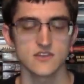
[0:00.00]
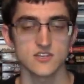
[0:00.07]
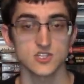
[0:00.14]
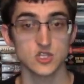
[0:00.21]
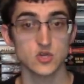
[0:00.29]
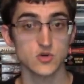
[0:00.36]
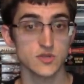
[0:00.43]

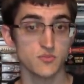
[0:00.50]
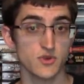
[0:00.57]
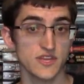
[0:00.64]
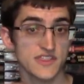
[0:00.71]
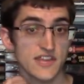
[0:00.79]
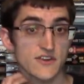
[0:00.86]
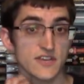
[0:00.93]
So the
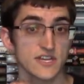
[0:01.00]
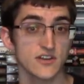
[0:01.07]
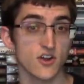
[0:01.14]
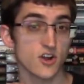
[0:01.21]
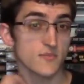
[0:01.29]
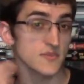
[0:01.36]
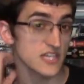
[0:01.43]
Praetherian
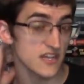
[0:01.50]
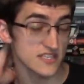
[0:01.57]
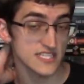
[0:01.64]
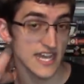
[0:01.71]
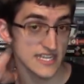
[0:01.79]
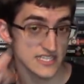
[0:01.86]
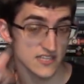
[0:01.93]
army
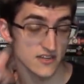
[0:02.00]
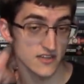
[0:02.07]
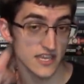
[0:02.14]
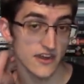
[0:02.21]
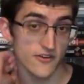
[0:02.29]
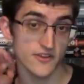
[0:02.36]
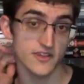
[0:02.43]
attacks the
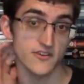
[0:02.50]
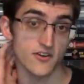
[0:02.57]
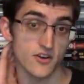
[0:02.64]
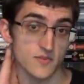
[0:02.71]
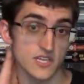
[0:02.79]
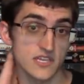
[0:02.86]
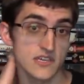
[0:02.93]
Hungarian
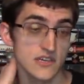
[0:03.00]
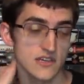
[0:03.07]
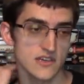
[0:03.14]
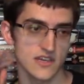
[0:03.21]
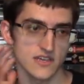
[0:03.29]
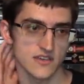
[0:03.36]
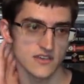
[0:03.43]
army,
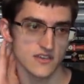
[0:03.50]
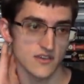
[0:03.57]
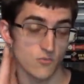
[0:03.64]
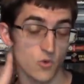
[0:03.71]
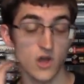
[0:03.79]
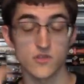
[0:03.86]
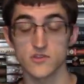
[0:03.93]

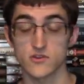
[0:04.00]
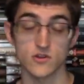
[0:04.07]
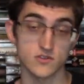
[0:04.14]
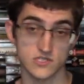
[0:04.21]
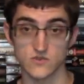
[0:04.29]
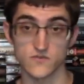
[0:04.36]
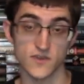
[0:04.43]
while they're
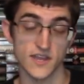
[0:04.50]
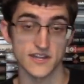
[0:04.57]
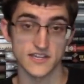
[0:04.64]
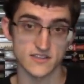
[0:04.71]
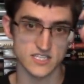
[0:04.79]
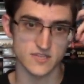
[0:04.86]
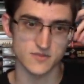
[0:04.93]
also
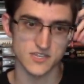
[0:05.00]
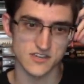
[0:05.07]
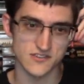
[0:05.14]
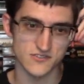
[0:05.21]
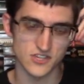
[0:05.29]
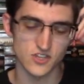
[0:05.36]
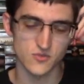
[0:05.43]
fighting some of the
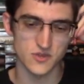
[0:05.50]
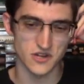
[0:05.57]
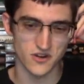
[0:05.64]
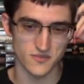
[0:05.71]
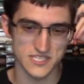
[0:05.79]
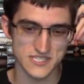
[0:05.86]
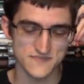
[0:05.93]
other human
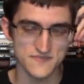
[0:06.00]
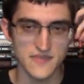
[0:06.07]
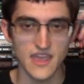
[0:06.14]
armies.